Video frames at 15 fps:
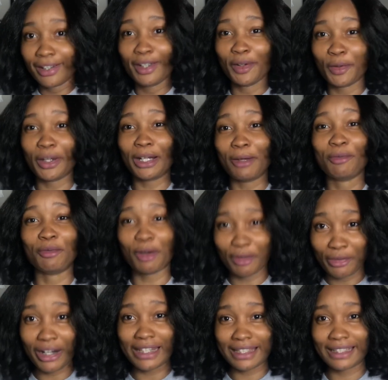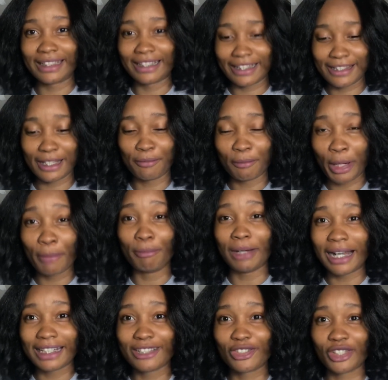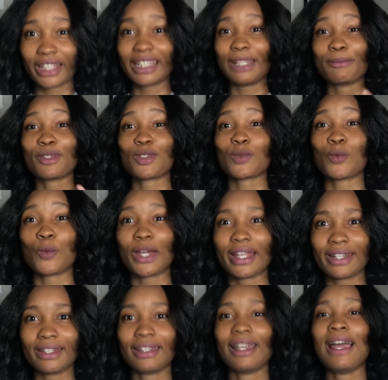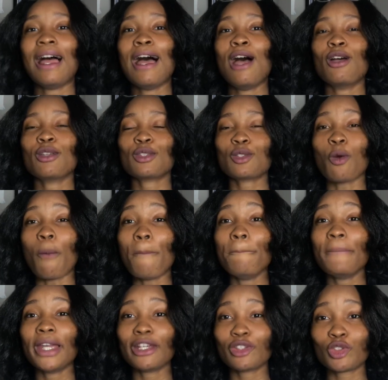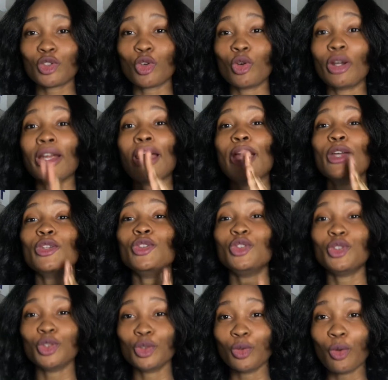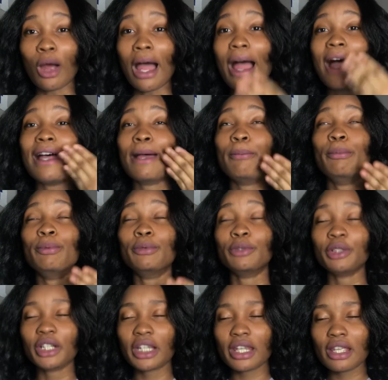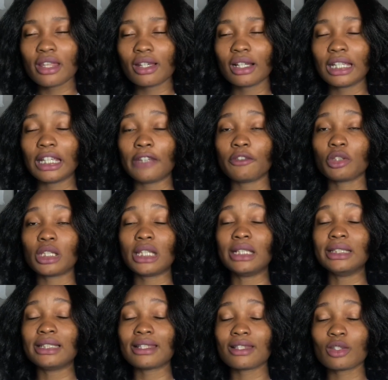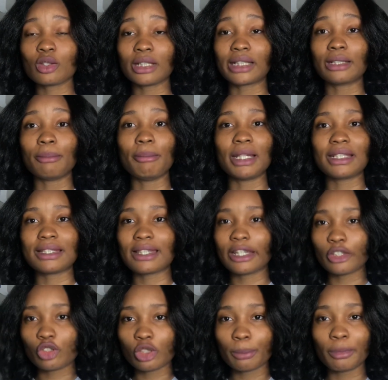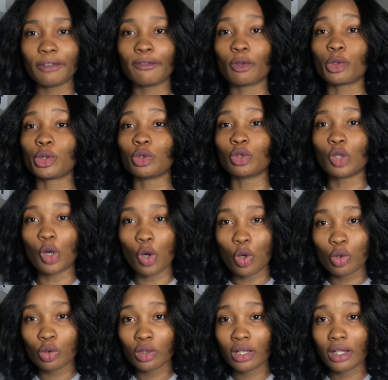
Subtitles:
when I'm writing an exam. My body is shaking. I'm sweating. So make sure you breathe. If you can listen to like a meditation before you go